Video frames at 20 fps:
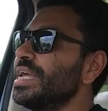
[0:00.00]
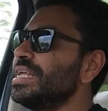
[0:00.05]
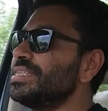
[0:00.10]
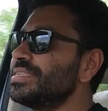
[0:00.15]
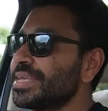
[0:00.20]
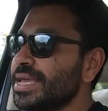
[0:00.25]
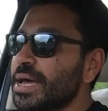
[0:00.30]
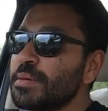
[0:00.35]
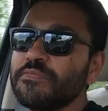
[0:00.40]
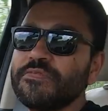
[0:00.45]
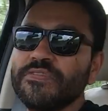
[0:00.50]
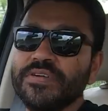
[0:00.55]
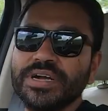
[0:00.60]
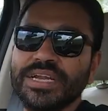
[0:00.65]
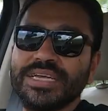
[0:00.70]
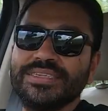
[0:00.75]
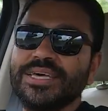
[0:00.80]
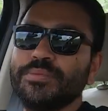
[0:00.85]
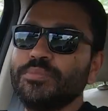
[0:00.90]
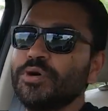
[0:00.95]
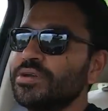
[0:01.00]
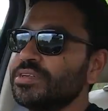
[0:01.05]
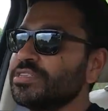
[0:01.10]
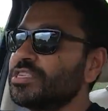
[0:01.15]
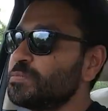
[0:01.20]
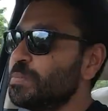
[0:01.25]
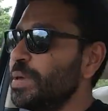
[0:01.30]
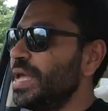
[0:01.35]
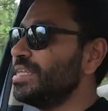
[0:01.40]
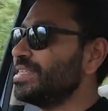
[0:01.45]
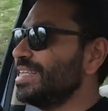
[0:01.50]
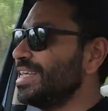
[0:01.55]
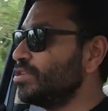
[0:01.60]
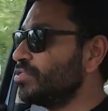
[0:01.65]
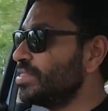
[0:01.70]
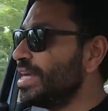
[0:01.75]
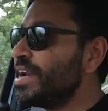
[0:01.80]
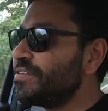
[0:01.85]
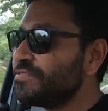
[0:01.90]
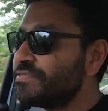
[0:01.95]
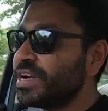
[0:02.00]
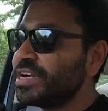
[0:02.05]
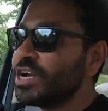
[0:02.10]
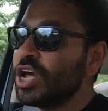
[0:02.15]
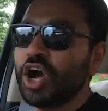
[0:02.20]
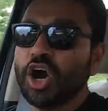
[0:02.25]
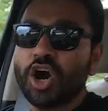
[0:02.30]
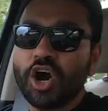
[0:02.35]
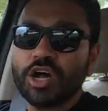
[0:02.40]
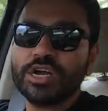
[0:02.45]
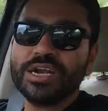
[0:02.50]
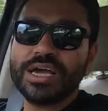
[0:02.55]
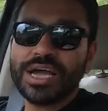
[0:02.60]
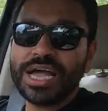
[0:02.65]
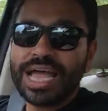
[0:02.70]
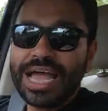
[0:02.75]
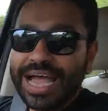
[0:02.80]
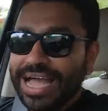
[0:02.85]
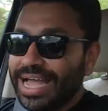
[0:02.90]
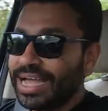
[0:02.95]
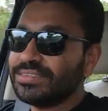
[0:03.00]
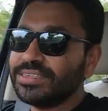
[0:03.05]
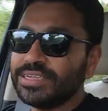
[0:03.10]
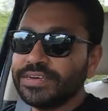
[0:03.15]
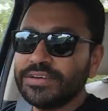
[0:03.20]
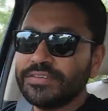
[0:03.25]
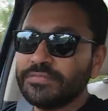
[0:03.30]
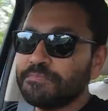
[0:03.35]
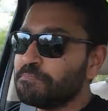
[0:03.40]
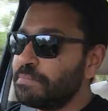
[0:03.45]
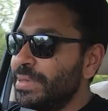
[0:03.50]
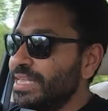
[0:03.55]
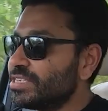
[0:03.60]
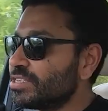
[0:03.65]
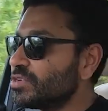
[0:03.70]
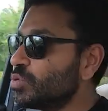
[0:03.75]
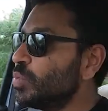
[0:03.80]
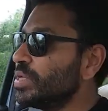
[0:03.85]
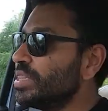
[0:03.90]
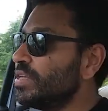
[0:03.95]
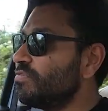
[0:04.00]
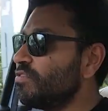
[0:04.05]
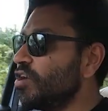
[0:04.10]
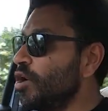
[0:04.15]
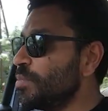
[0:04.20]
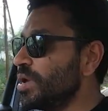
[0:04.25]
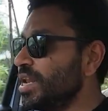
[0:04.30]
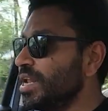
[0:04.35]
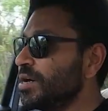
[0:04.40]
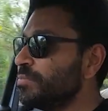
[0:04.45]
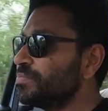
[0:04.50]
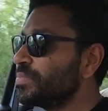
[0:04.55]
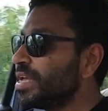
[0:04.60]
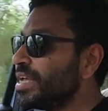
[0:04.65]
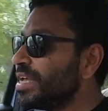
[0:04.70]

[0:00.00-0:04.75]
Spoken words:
its comfort, is about its space. And on that front, Honda hasn't messed with the formula.